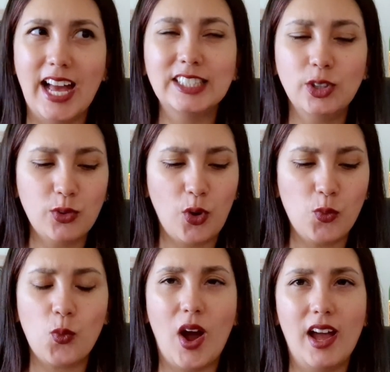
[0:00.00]
I don't know
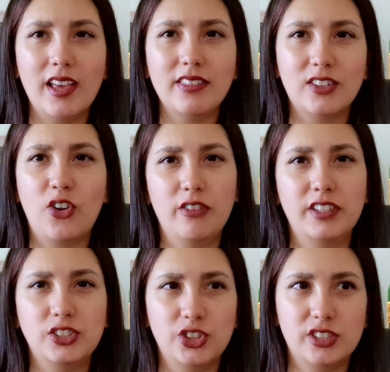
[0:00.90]
why the
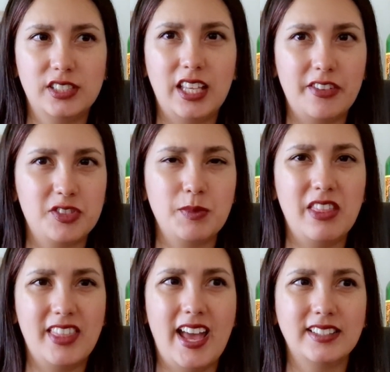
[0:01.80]
cover just gives me
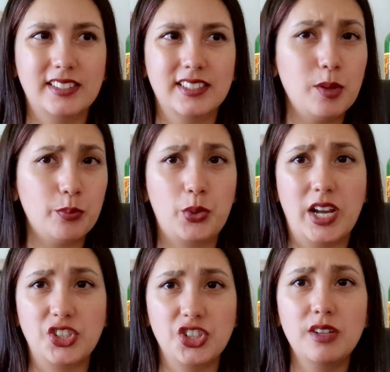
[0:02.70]
that
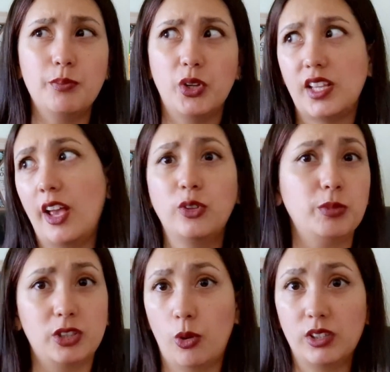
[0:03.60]
impression, but I could
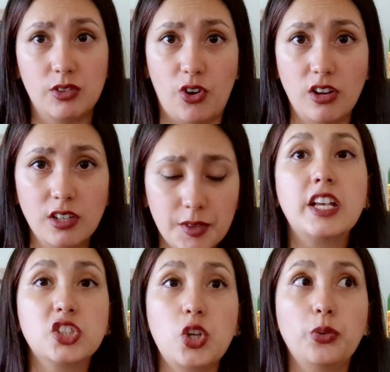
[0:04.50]
be totally wrong.
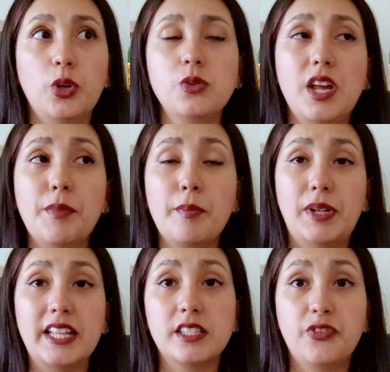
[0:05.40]
So those are my
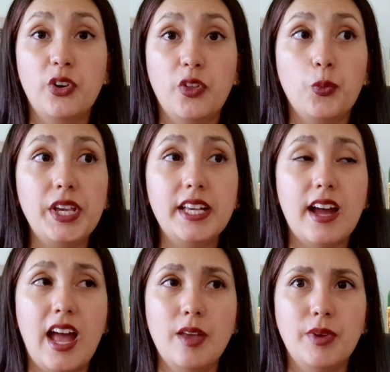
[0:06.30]
plans for the week.
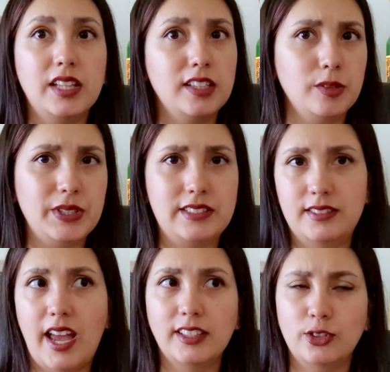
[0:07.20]
I'm a little bit
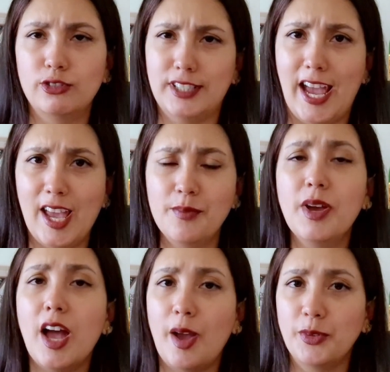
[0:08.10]
tight on time,
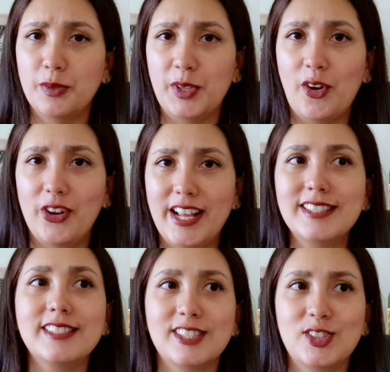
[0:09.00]
I'm gonna be
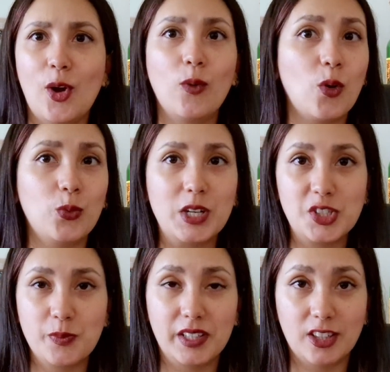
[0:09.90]
honest, so
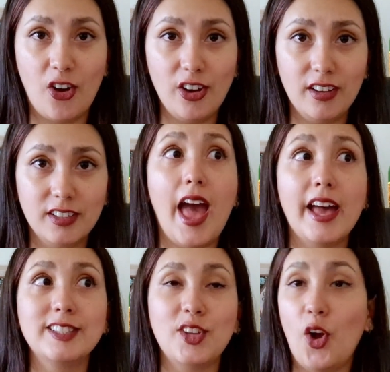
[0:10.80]
wish me luck,
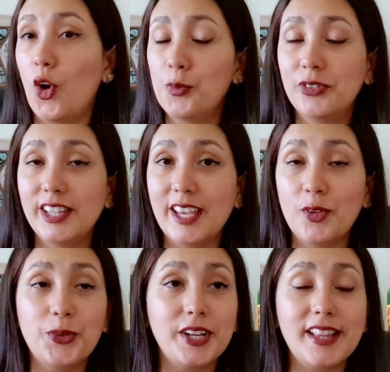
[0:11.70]
and hopefully
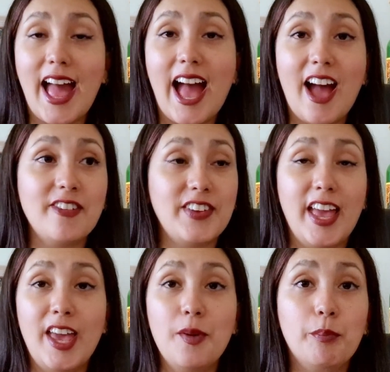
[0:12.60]
we'll have
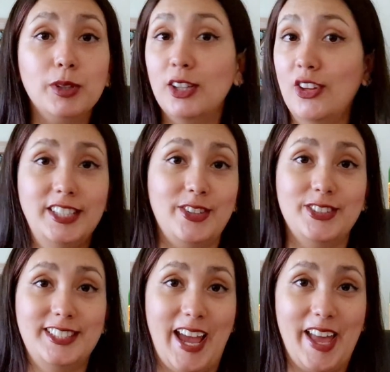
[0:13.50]
a bloody
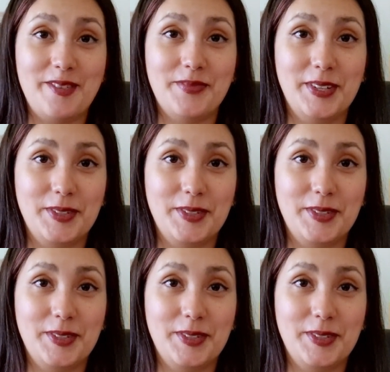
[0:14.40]
good time.